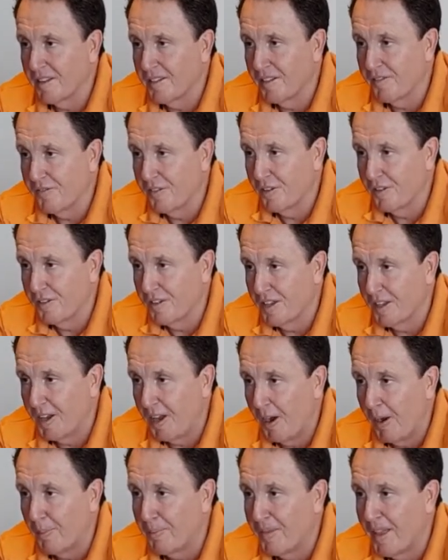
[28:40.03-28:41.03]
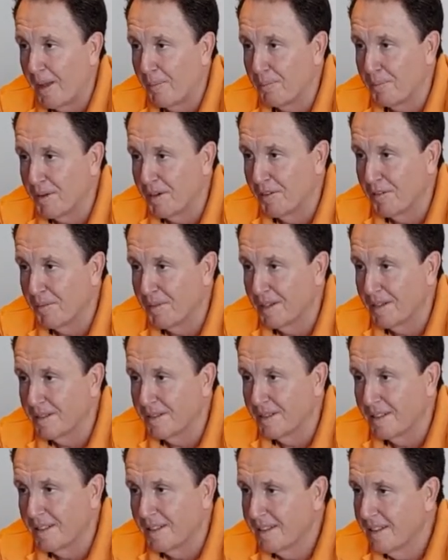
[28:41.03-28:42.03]
Then the further you go up that
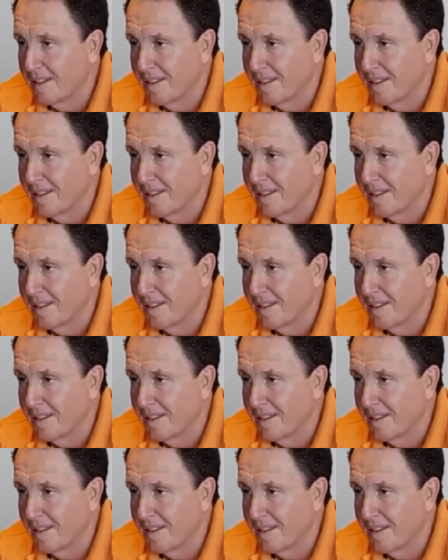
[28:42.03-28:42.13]
pyramid,